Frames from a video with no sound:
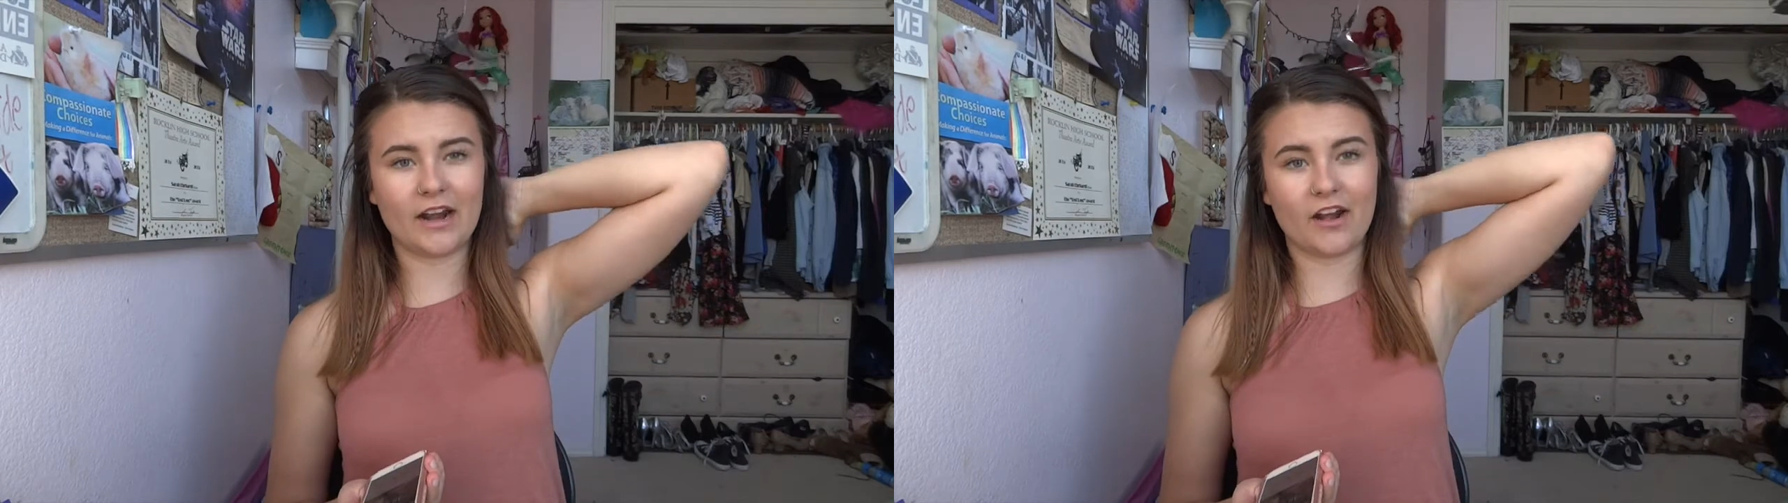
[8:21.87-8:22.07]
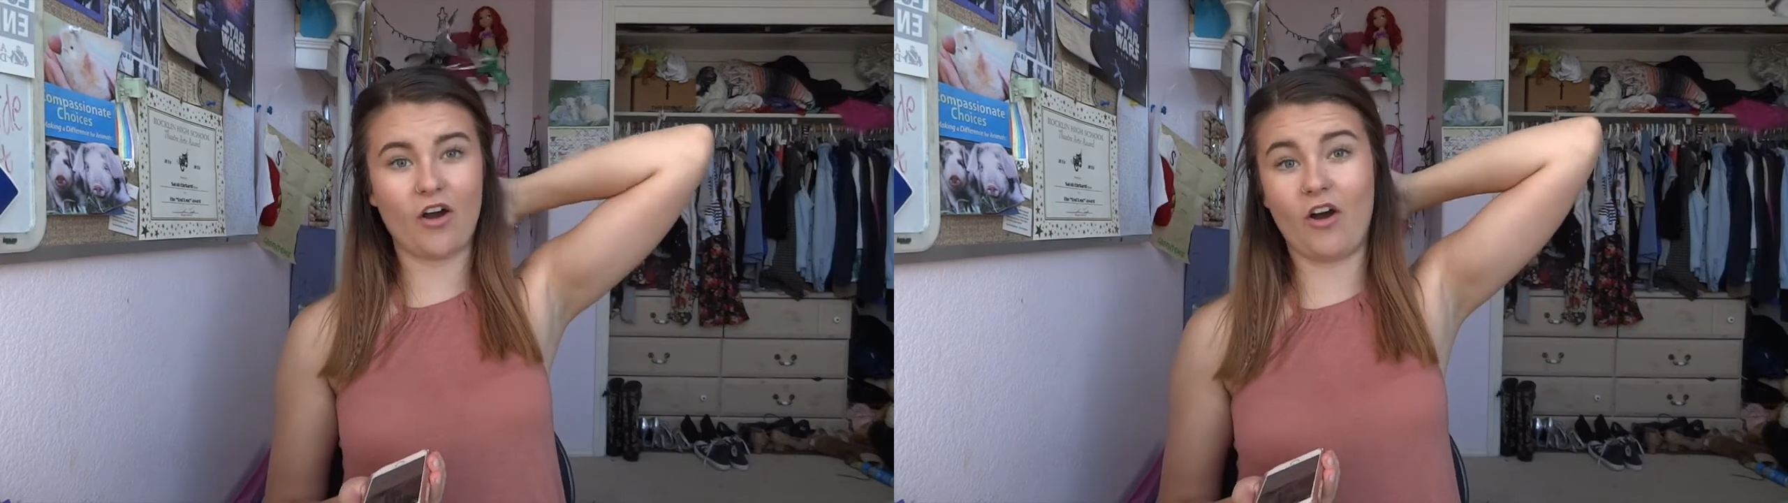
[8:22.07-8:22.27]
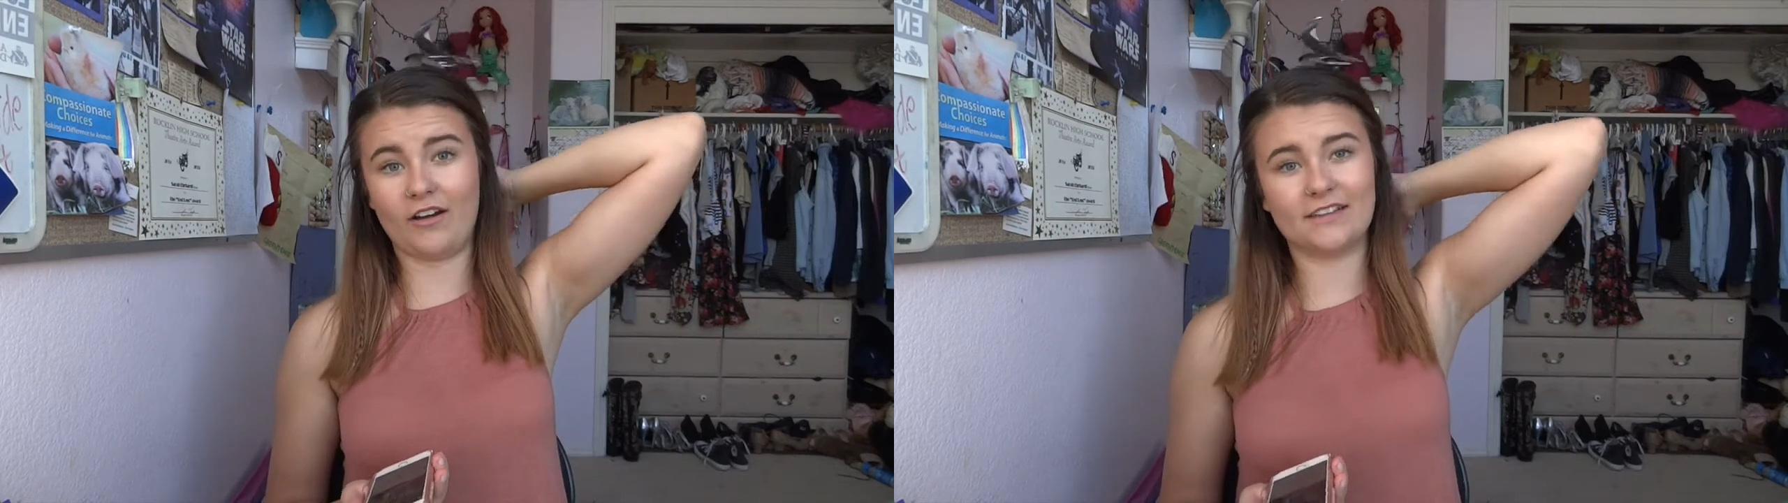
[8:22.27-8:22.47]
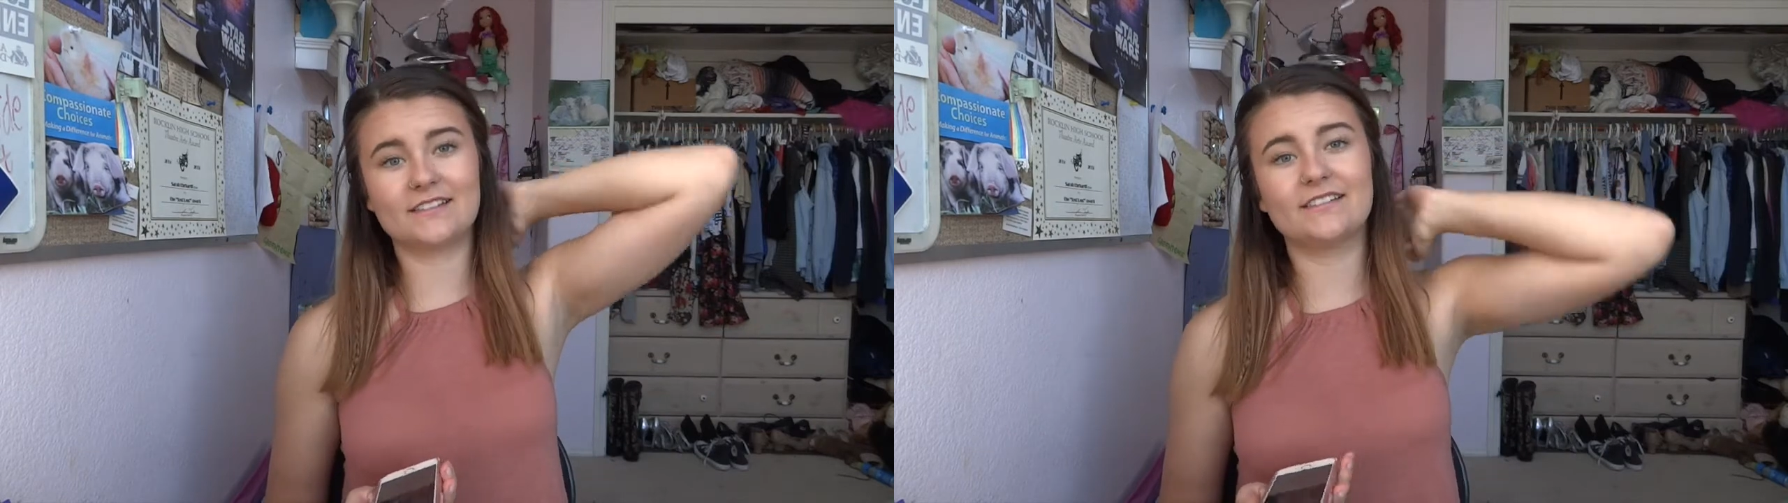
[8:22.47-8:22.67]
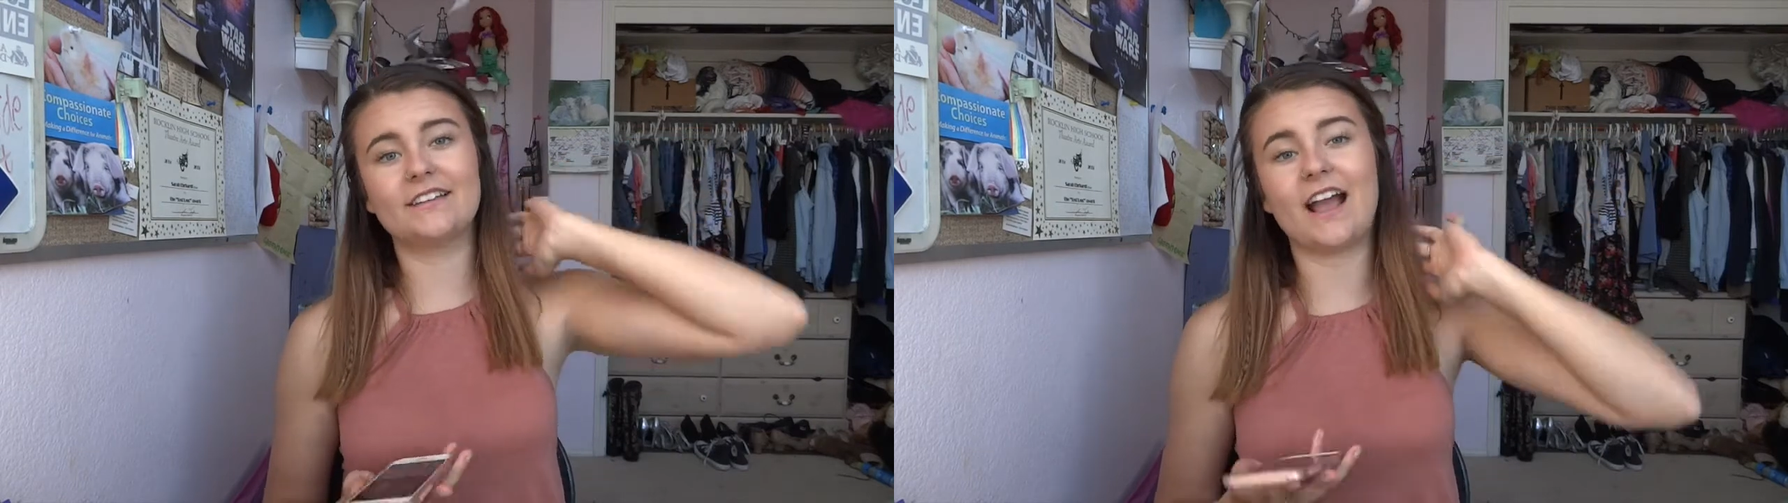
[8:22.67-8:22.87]
and
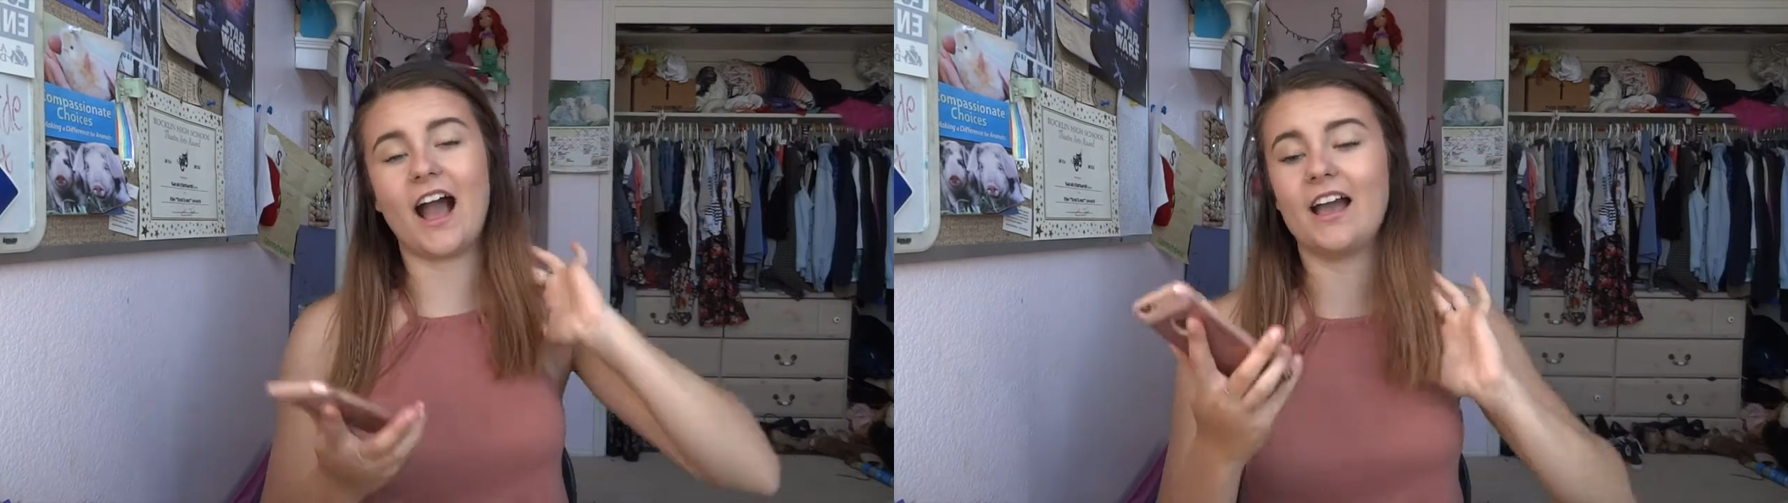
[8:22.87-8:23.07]
honestly